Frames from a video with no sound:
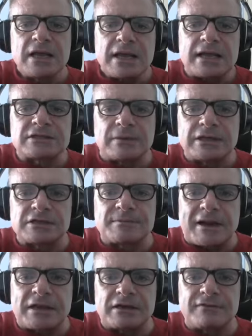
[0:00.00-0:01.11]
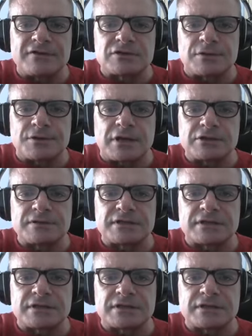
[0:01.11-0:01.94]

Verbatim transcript: as well as by individual countries